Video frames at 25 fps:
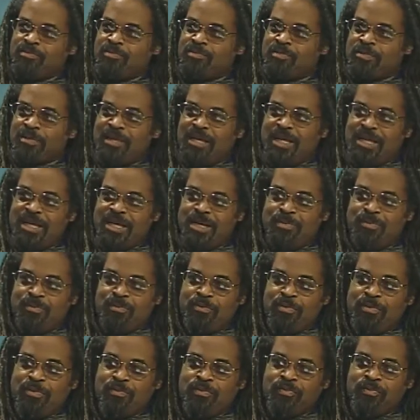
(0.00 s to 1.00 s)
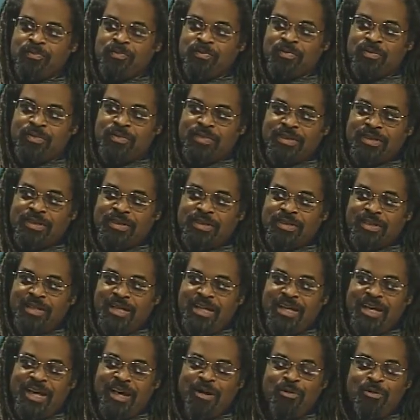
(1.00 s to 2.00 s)
I'm
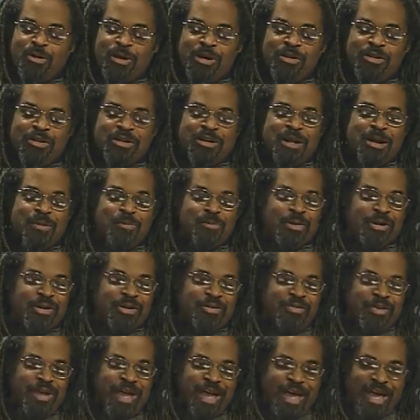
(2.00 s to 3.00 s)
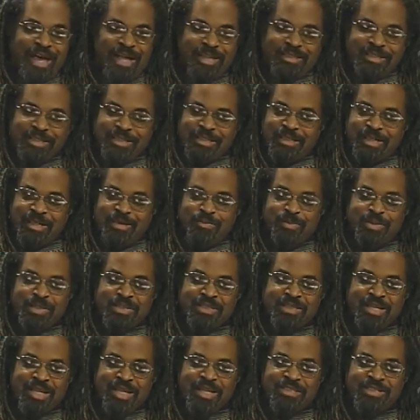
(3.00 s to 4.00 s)
I wear a number of hats uh,
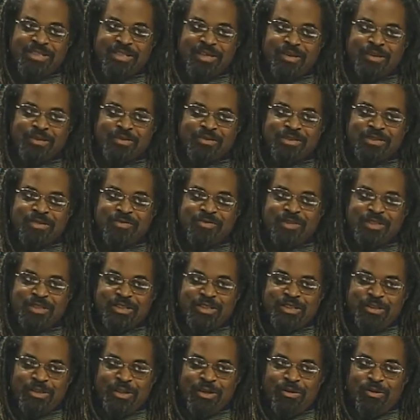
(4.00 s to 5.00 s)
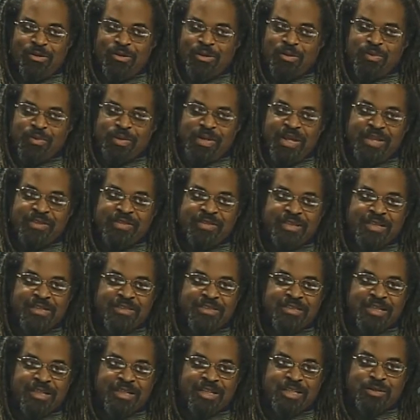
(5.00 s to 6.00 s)
besides the host of this show. I'm an ethnic
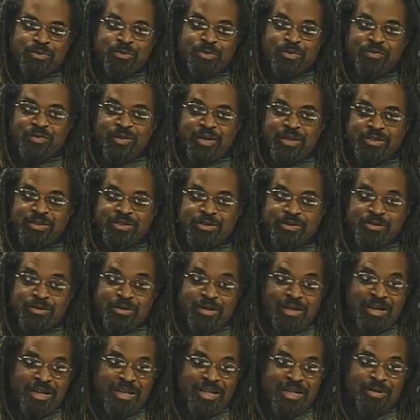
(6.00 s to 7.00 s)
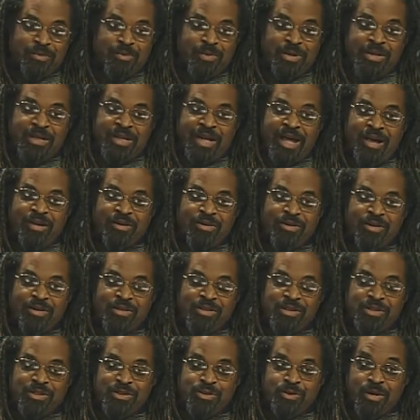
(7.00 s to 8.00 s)
studies professor. I am an
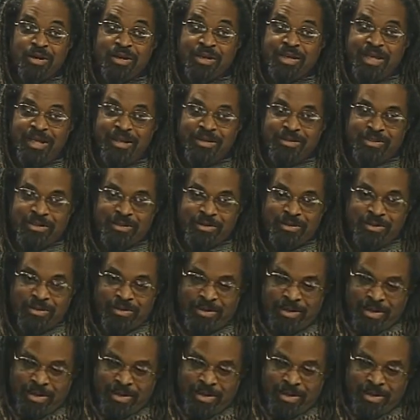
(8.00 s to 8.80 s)
alcohol and drug counselor